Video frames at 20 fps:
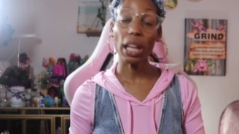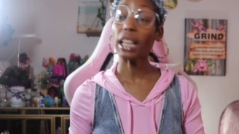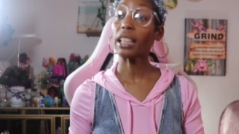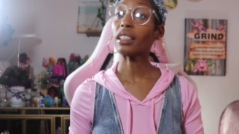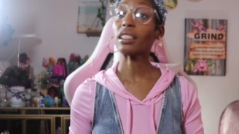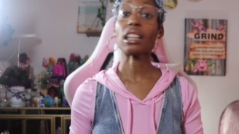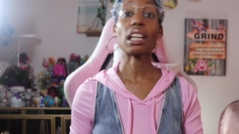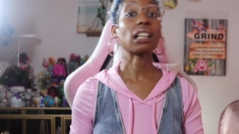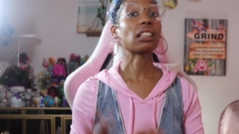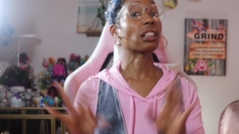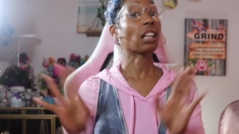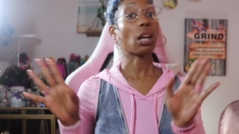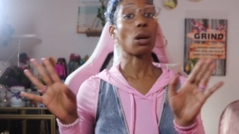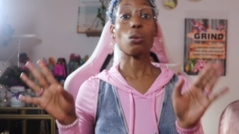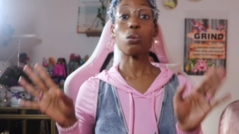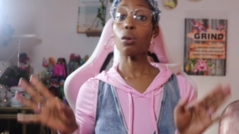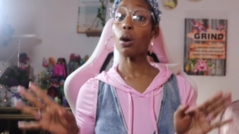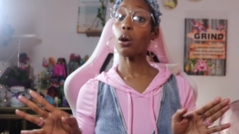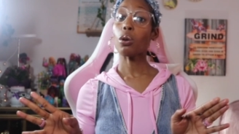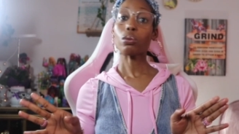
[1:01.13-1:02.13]
and think they're
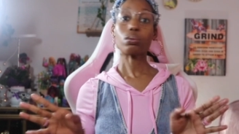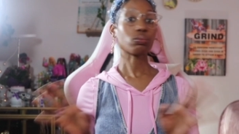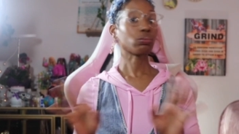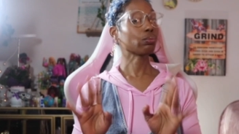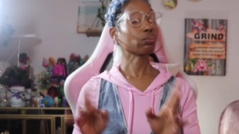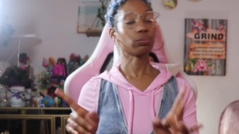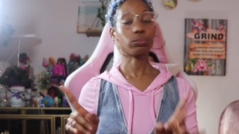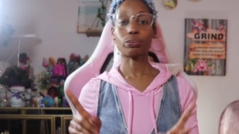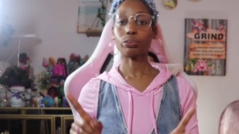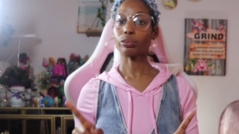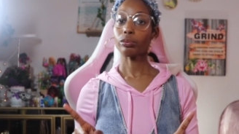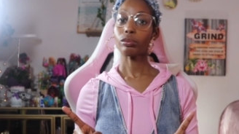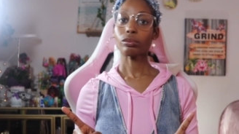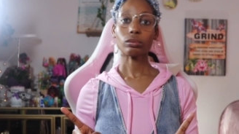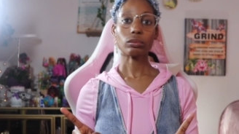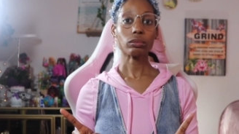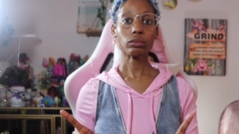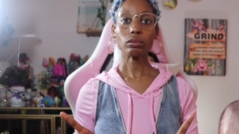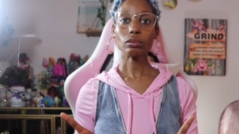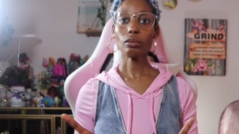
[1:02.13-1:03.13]
woke. Mm -mm
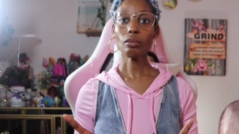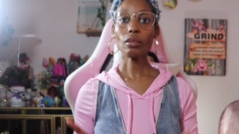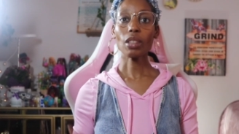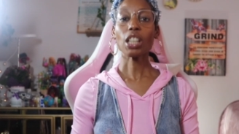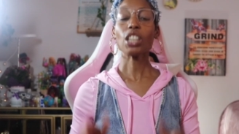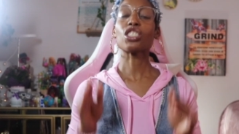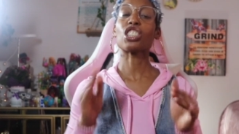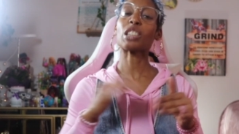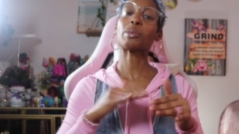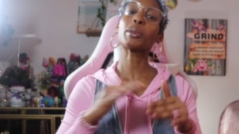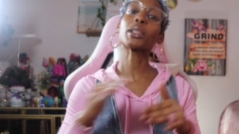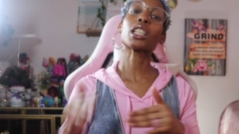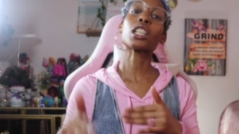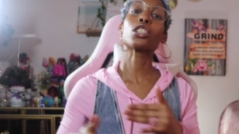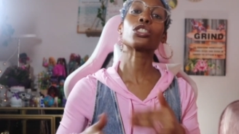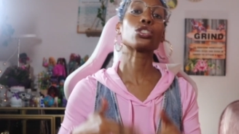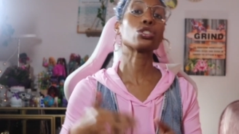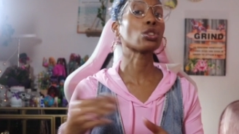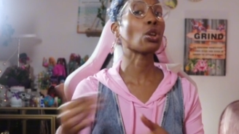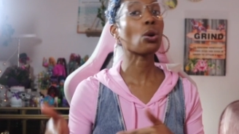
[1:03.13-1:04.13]
just
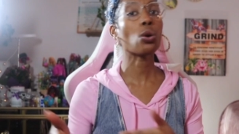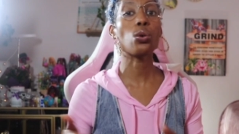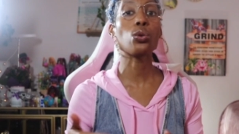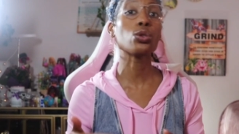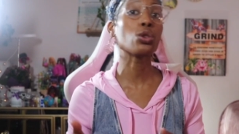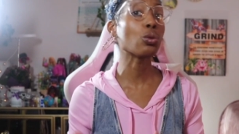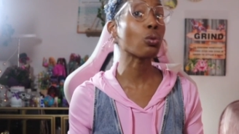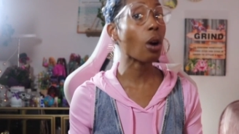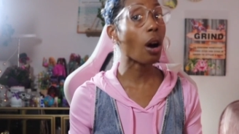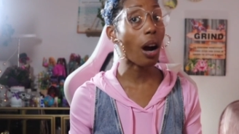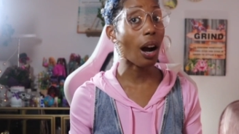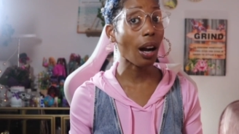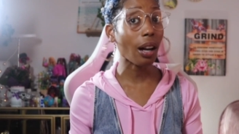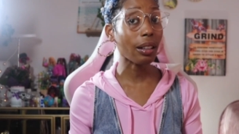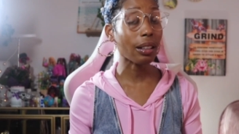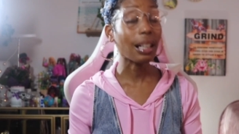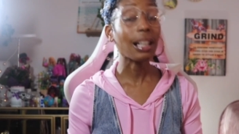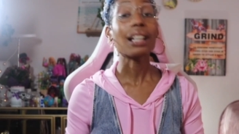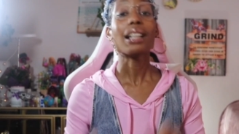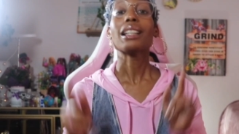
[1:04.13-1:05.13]
because you know who you
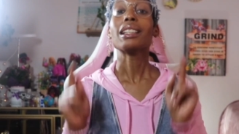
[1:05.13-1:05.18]
are